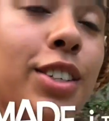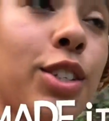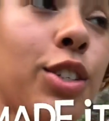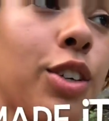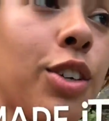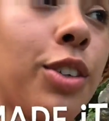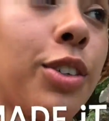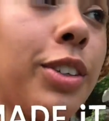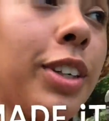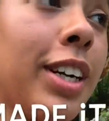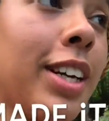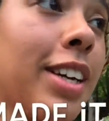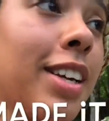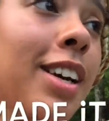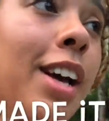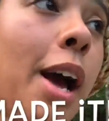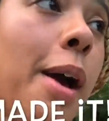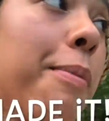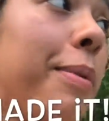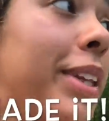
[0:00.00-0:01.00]
so
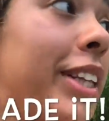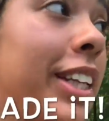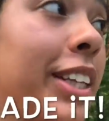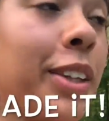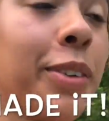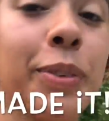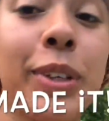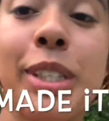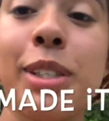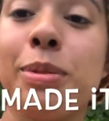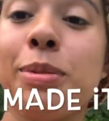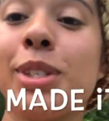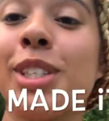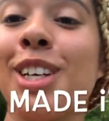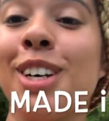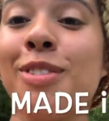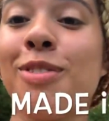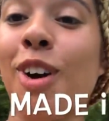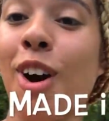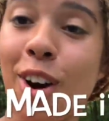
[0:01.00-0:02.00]
i've been dealing with some
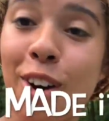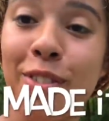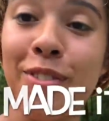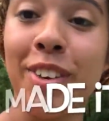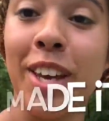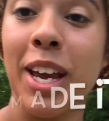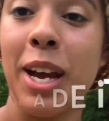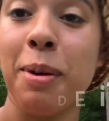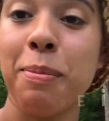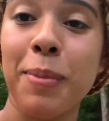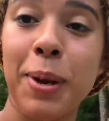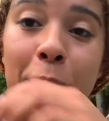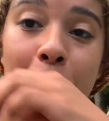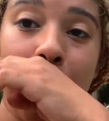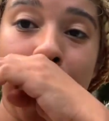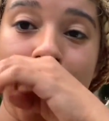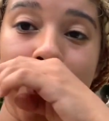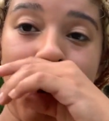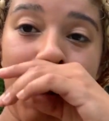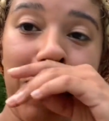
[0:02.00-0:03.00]
stuff off camera
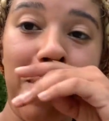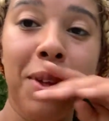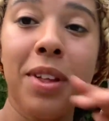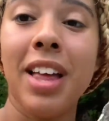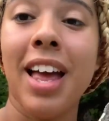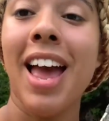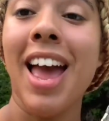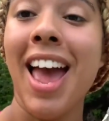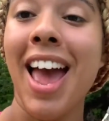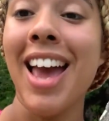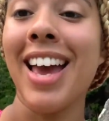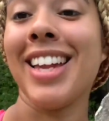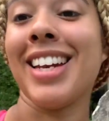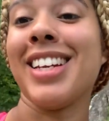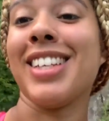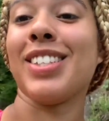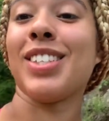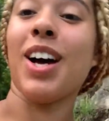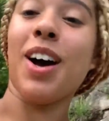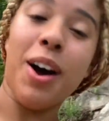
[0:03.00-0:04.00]
and
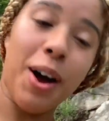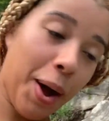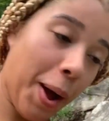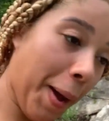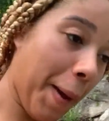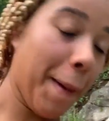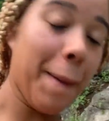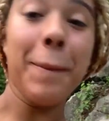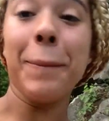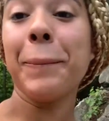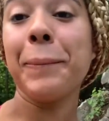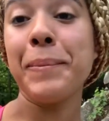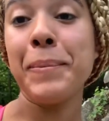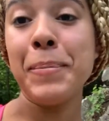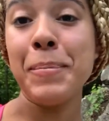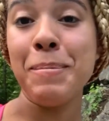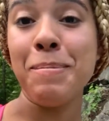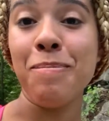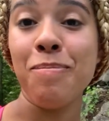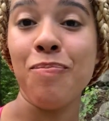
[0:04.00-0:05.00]
it's hot
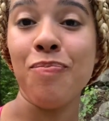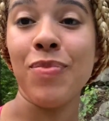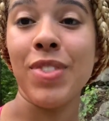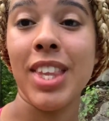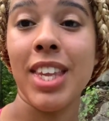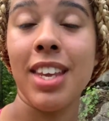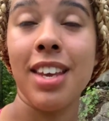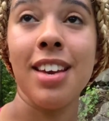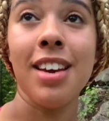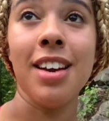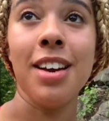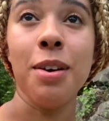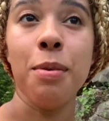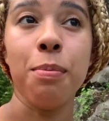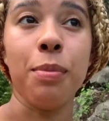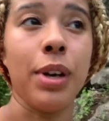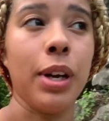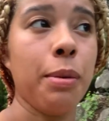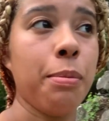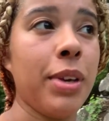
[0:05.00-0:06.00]

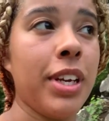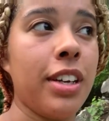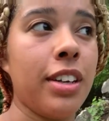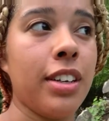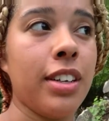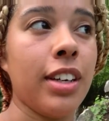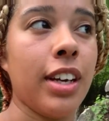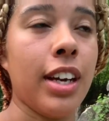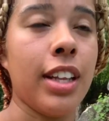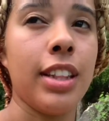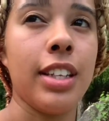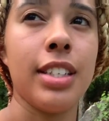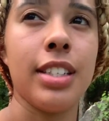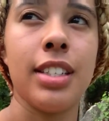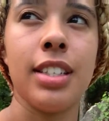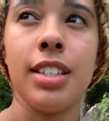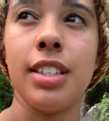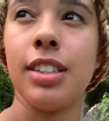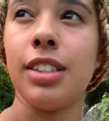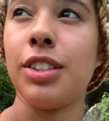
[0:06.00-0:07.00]
but i'm here and this
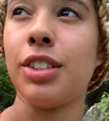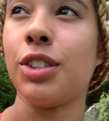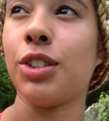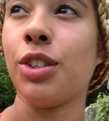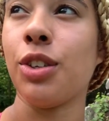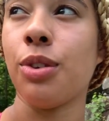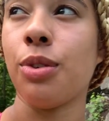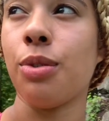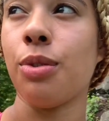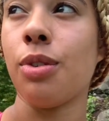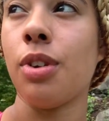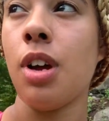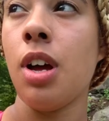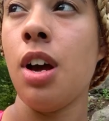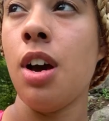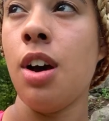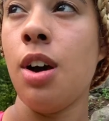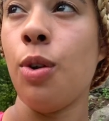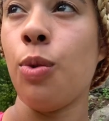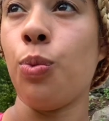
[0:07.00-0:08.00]
is
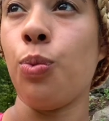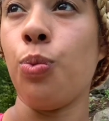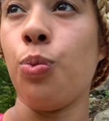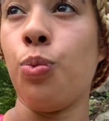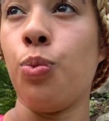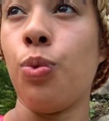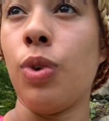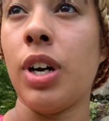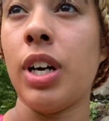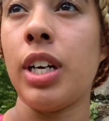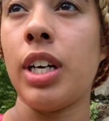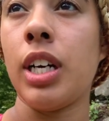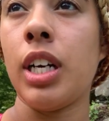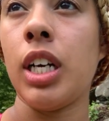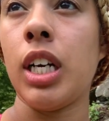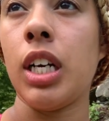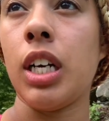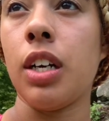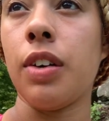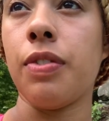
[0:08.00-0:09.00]
one
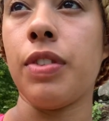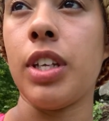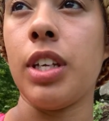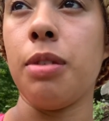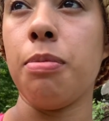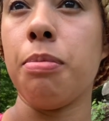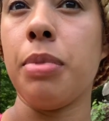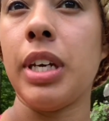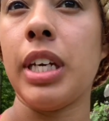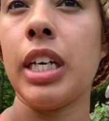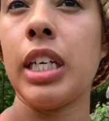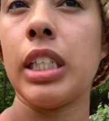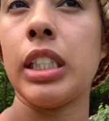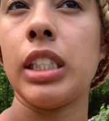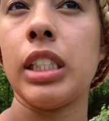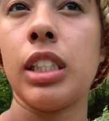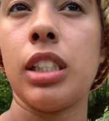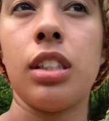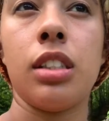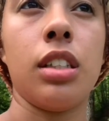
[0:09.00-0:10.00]
of the
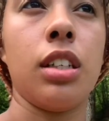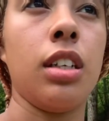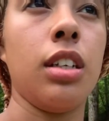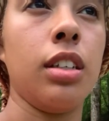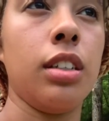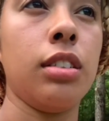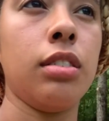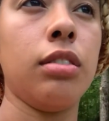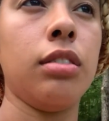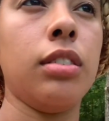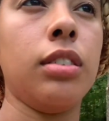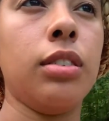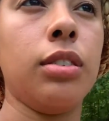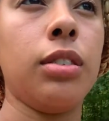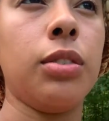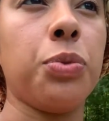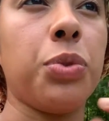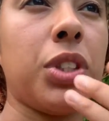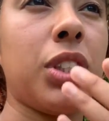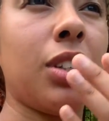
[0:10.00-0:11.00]
biggest
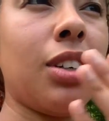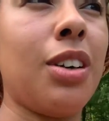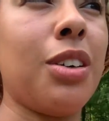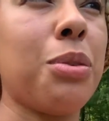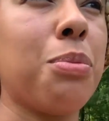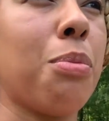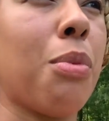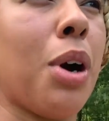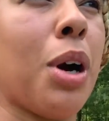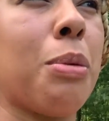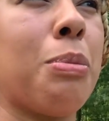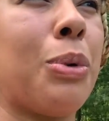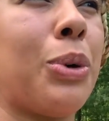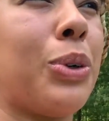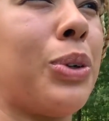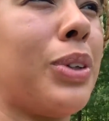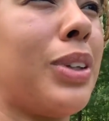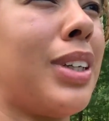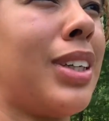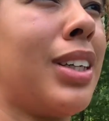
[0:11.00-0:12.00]
it's called
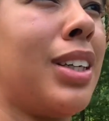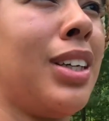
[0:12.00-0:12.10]
marble